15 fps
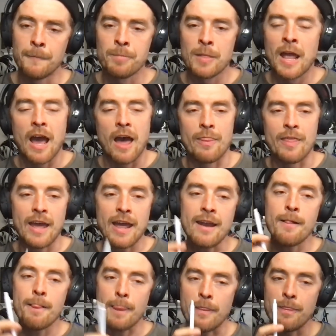And
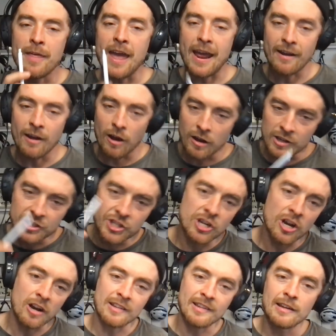then I
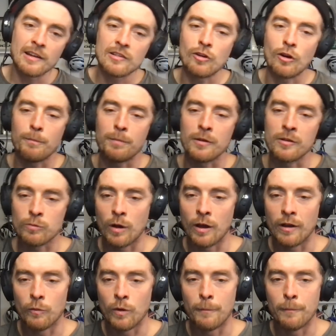chucked in a topless one
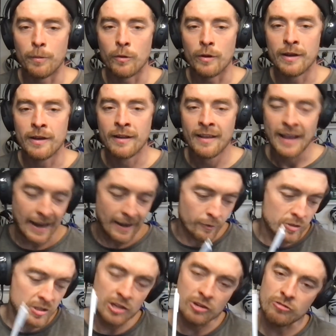at one point, and it was
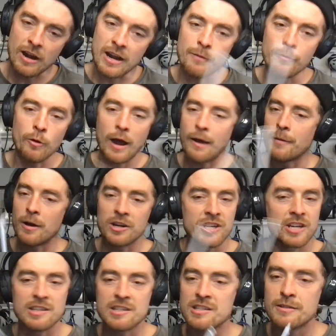incredible how much
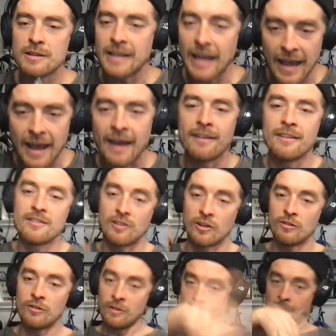it's
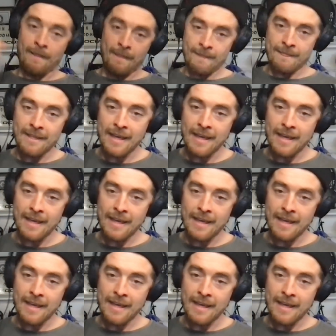dude. Yeah,